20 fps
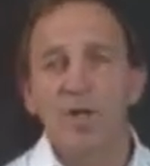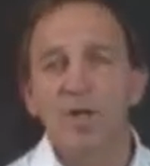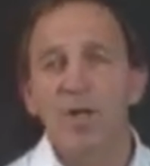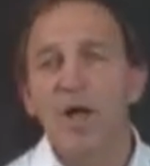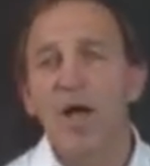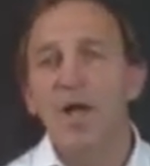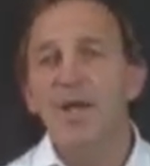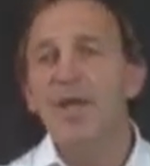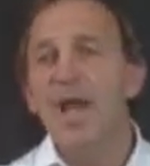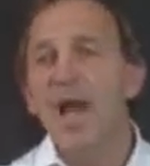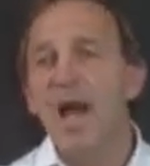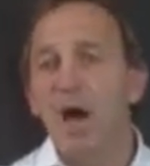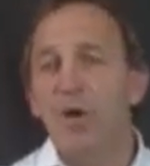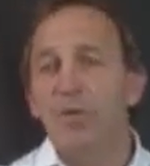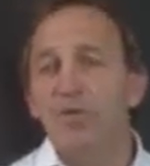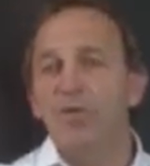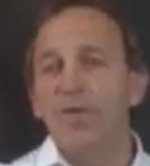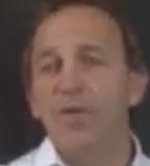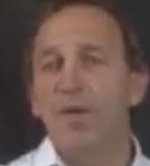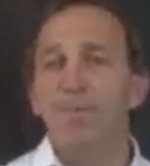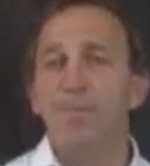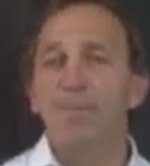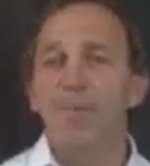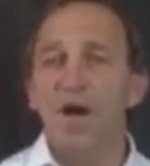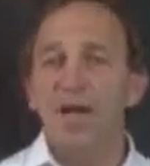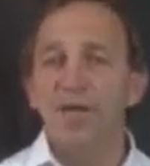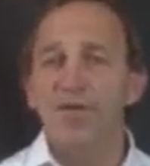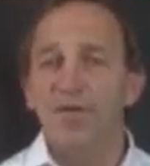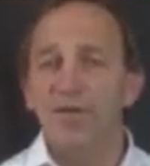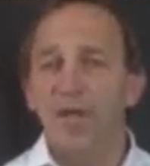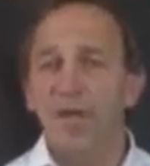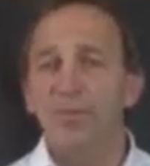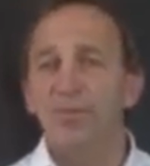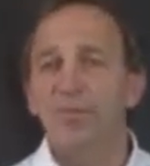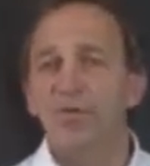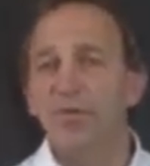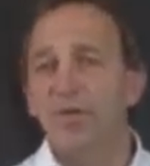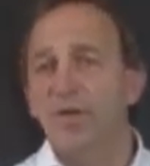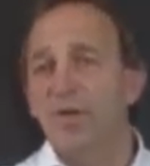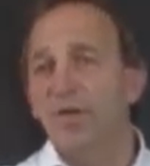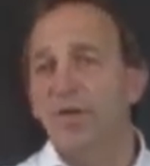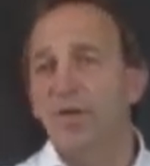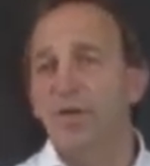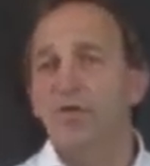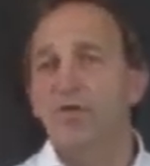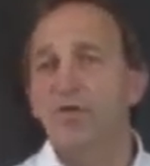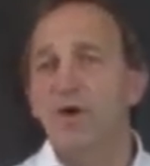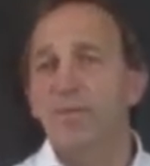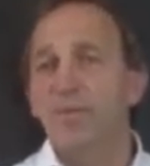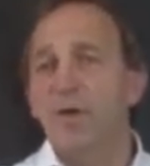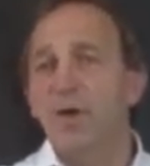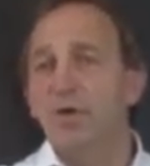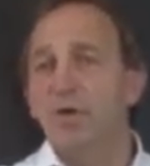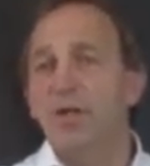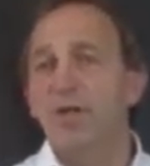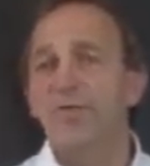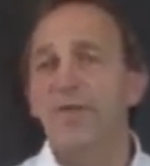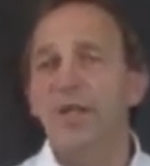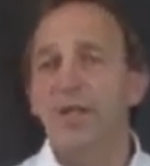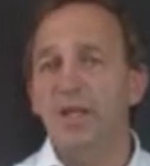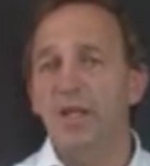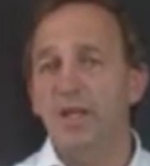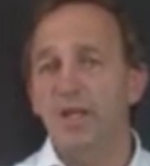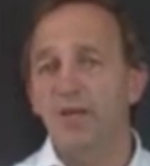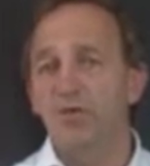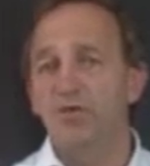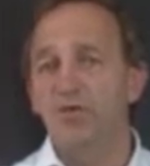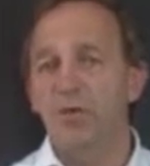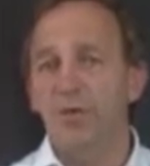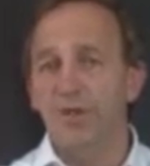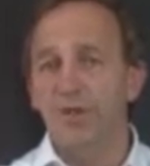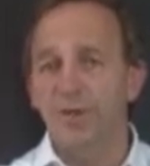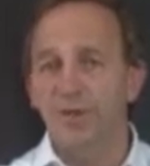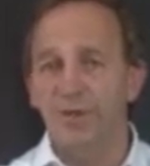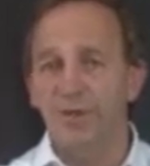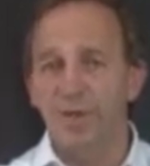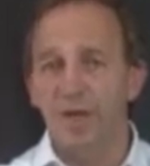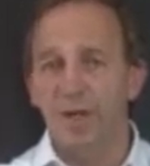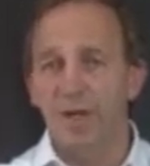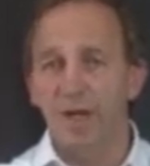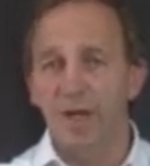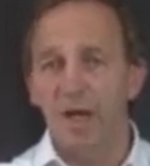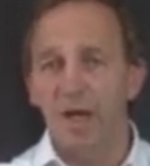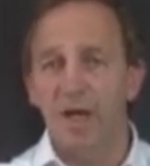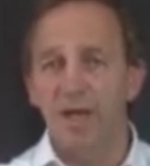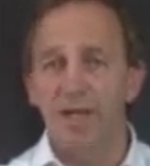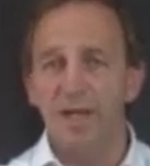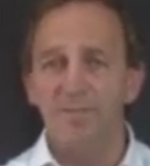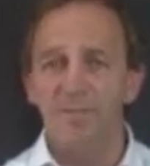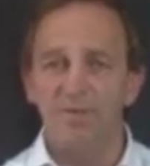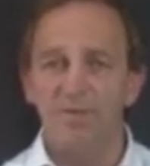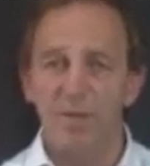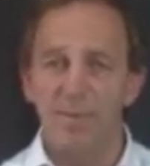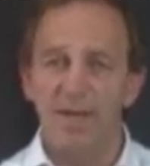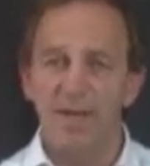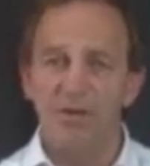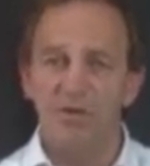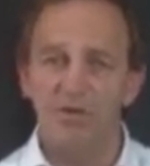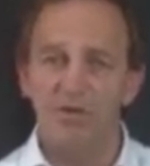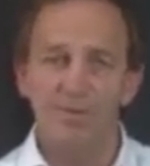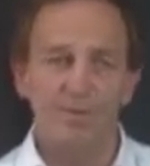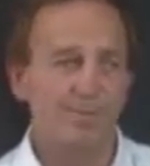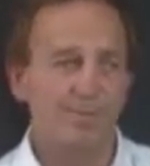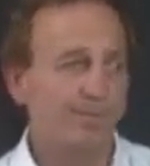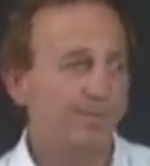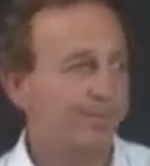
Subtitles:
And now for the biceps and acromioclavicular joint inflammation.